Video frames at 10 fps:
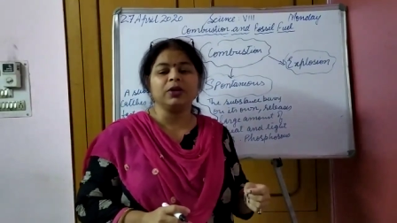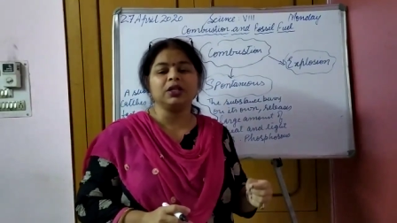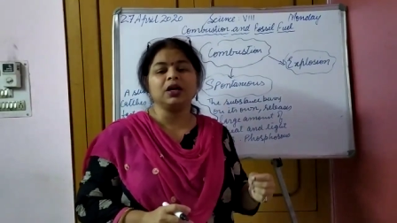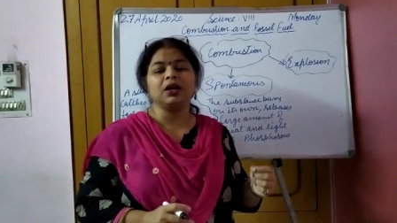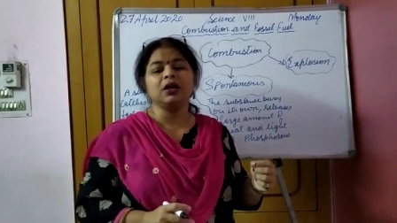
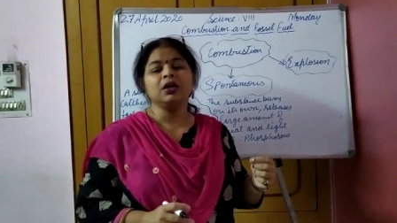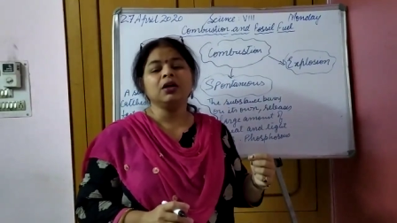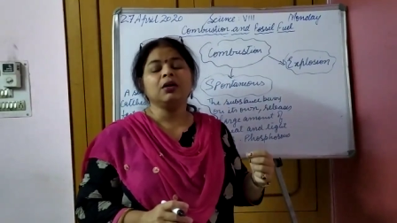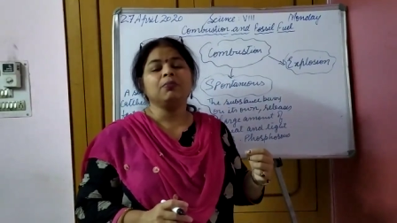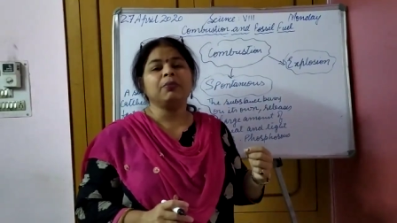When the
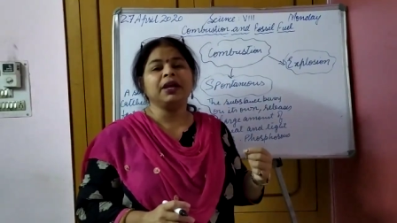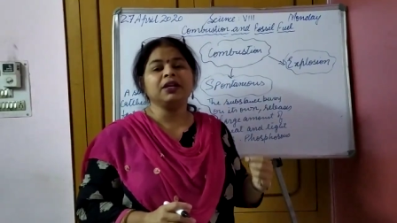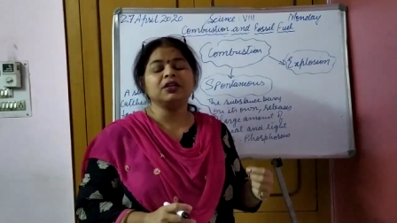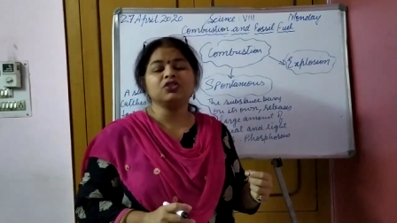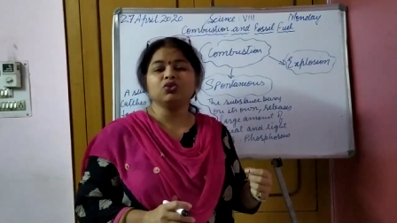
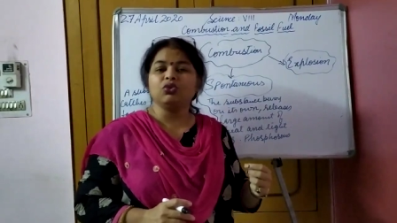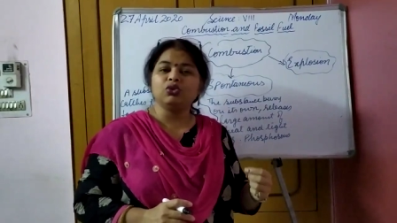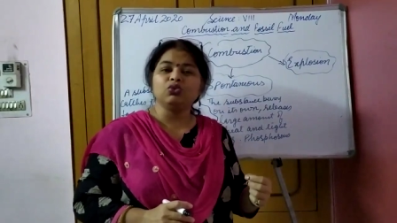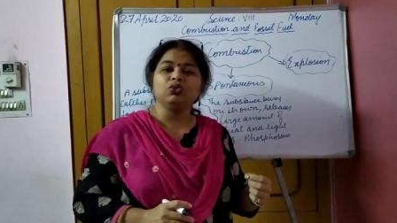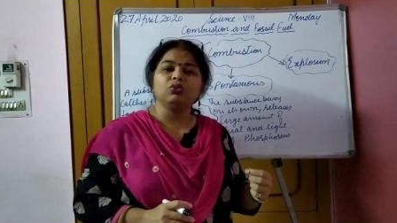miners
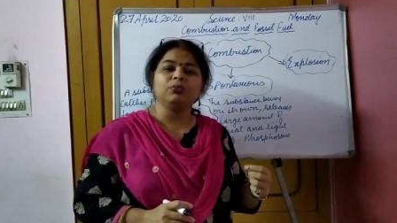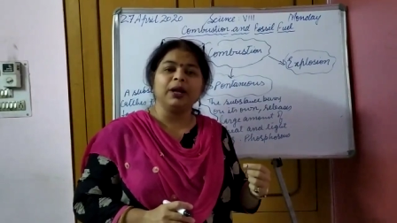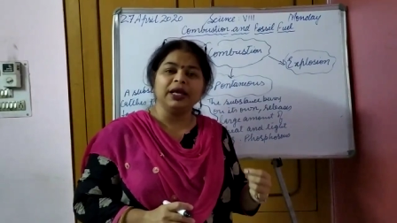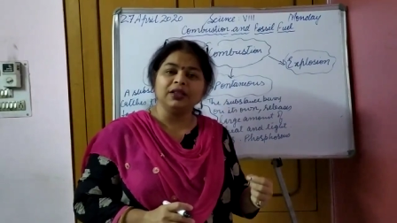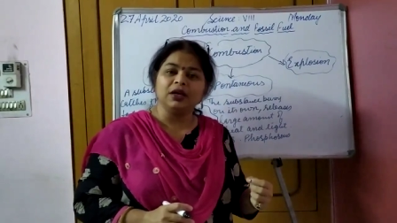go to
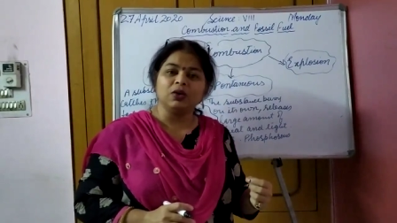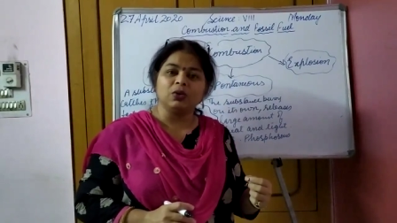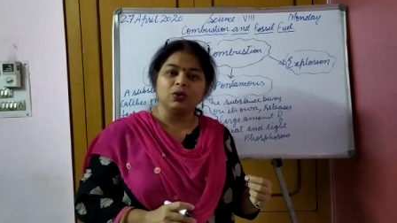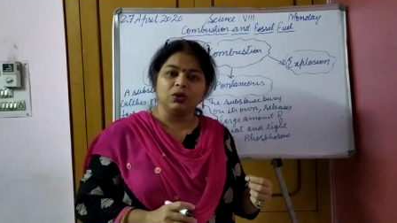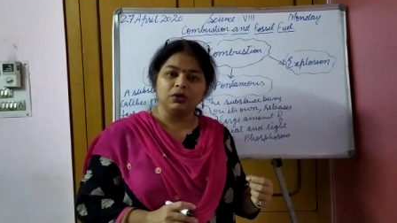mine the
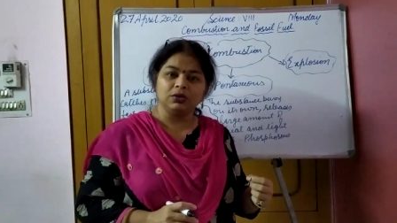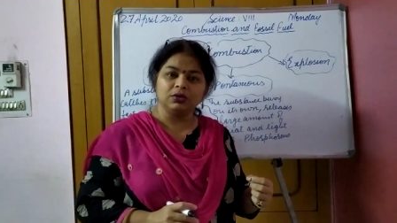coal,